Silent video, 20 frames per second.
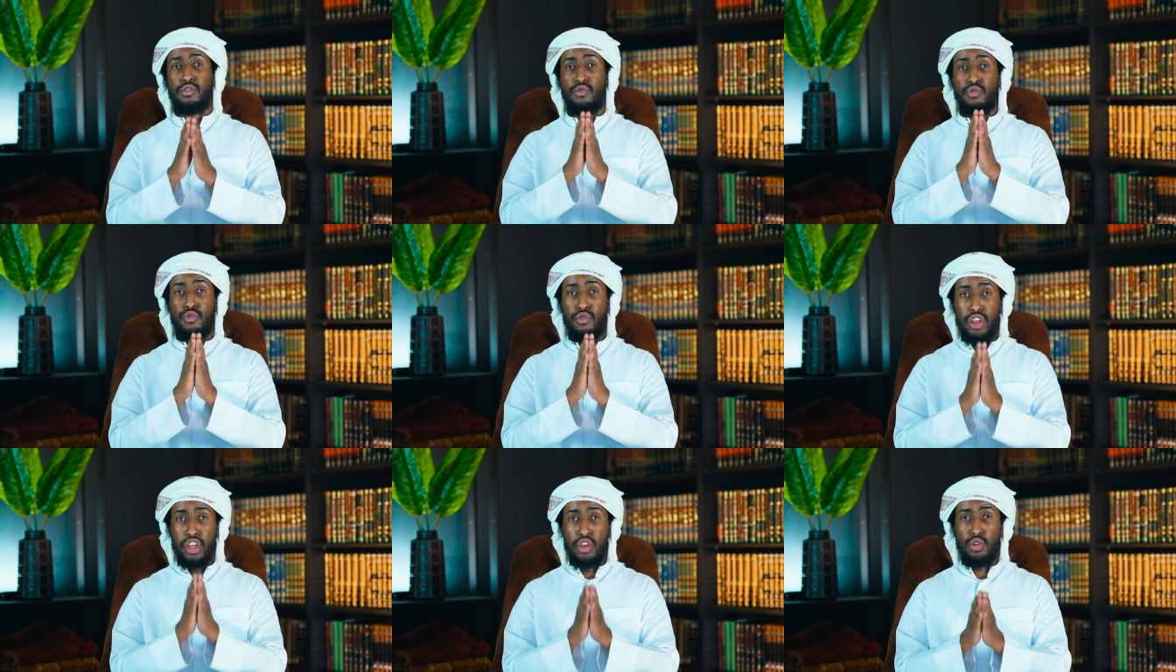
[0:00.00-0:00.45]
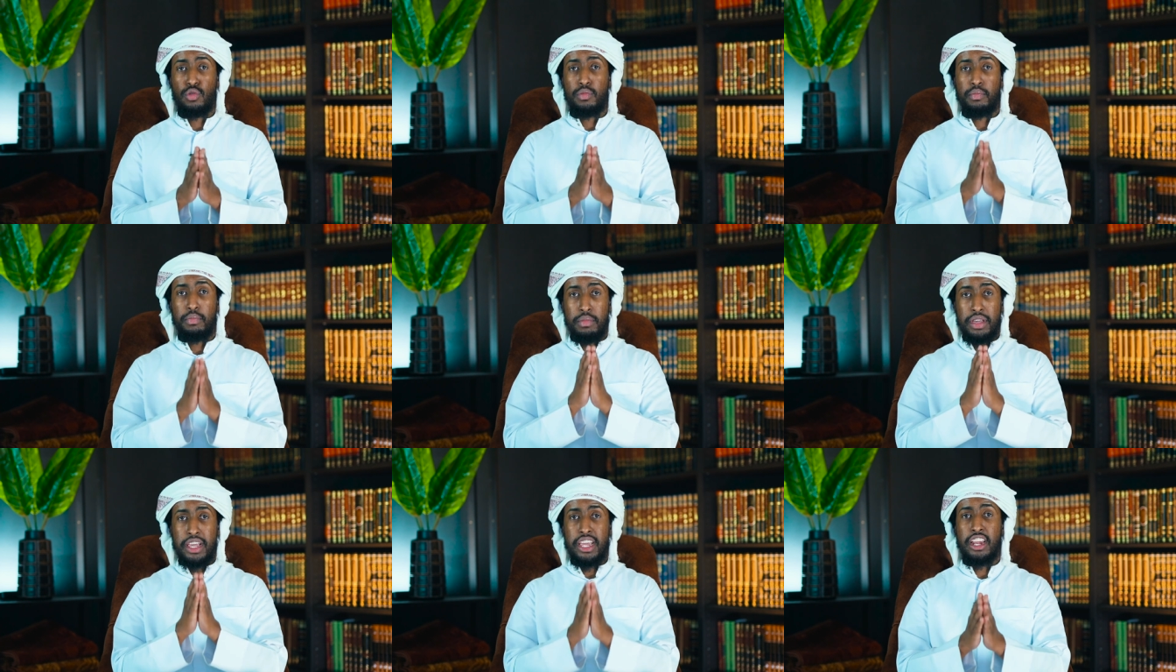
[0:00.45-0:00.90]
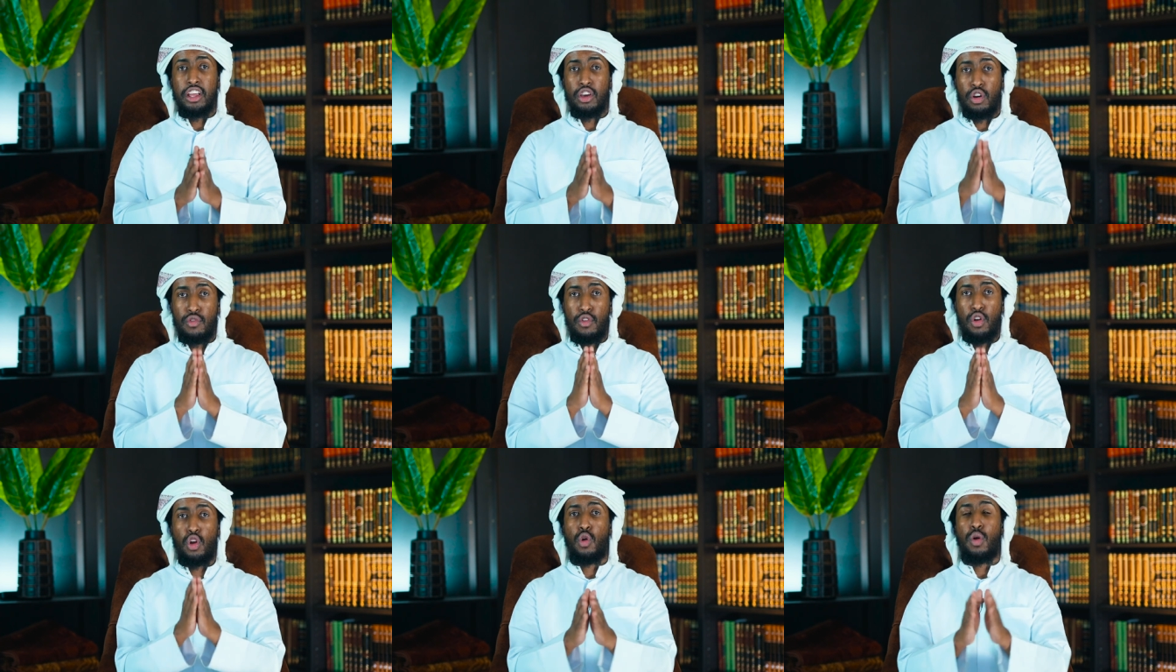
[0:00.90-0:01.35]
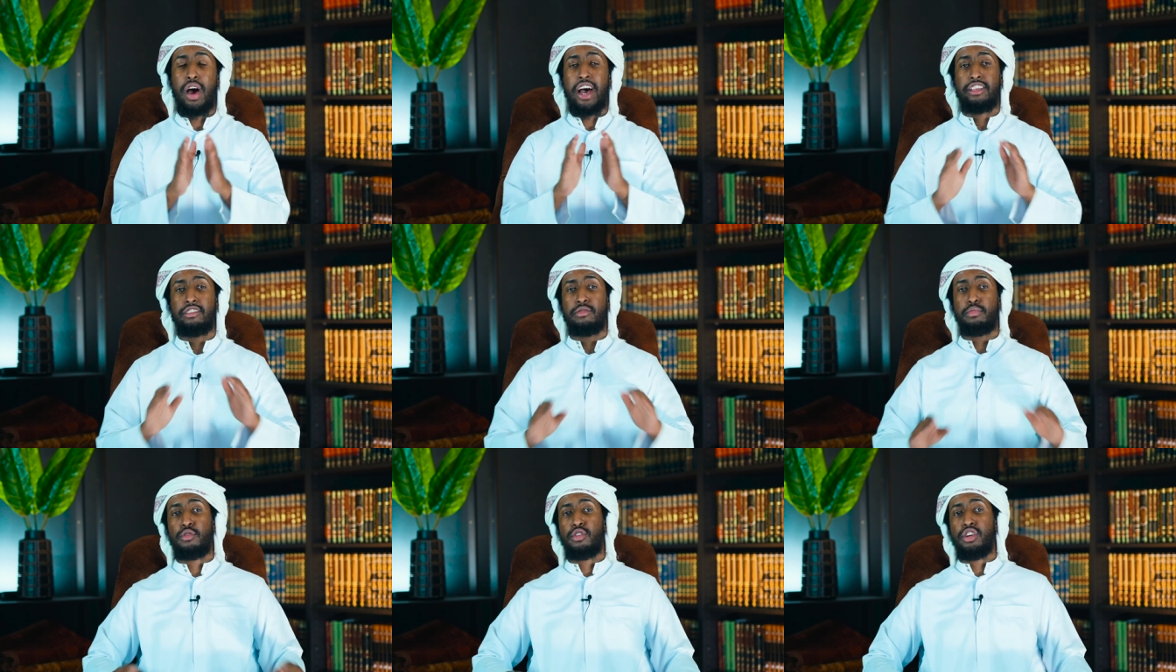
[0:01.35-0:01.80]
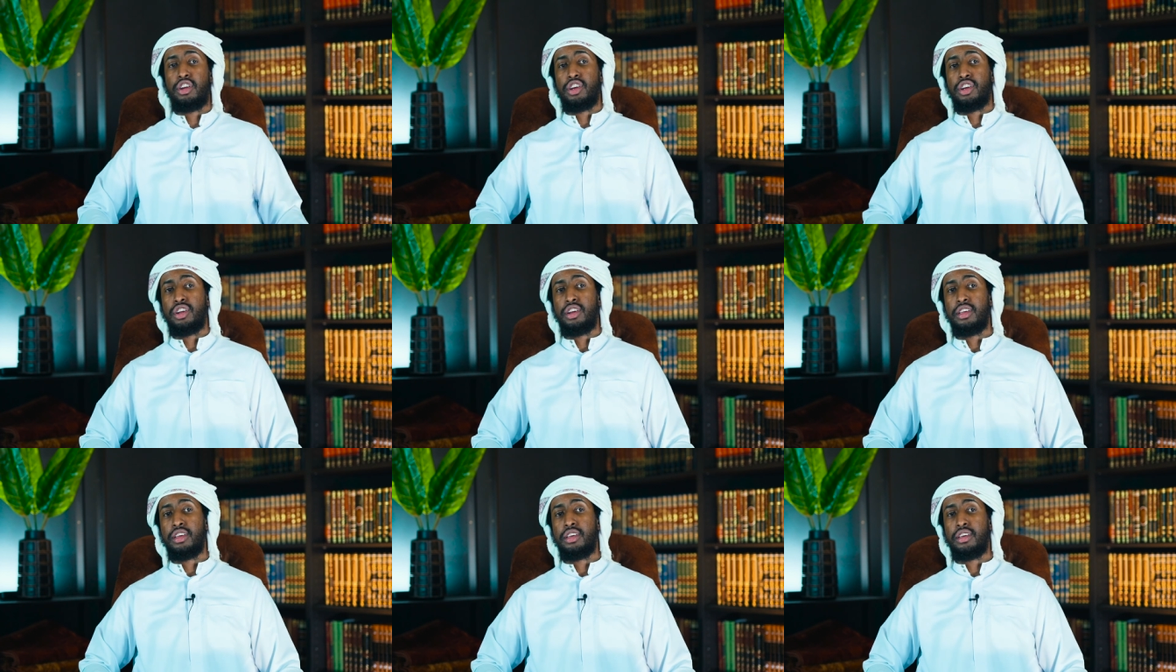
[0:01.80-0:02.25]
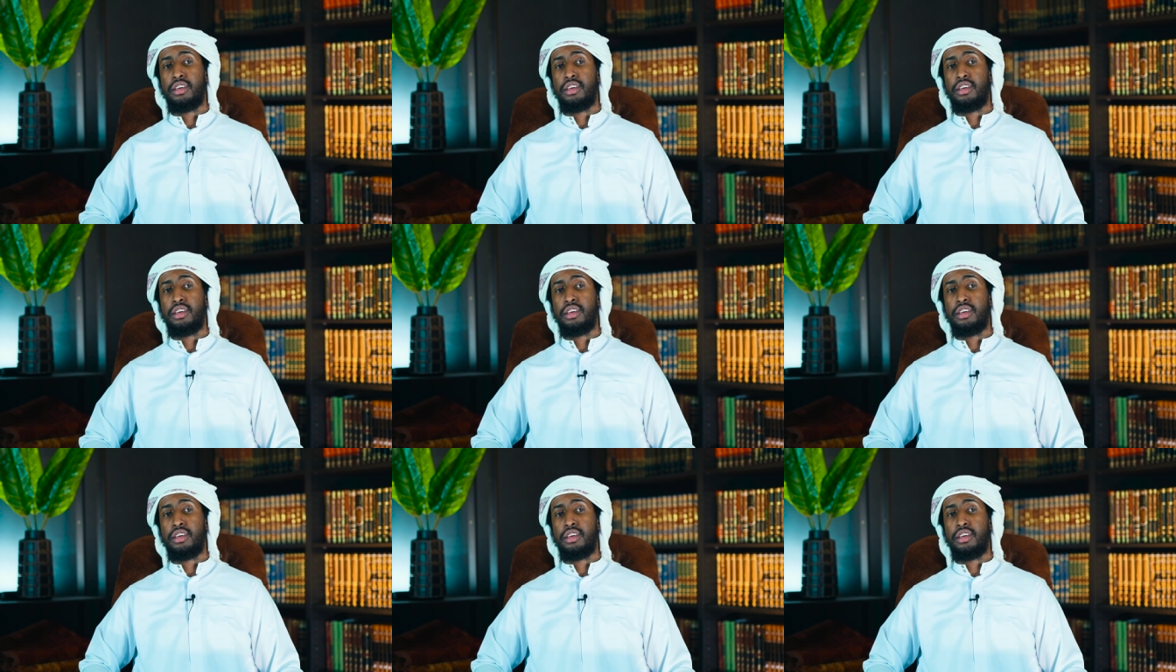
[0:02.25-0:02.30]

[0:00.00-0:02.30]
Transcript: real meaning of low aspiration.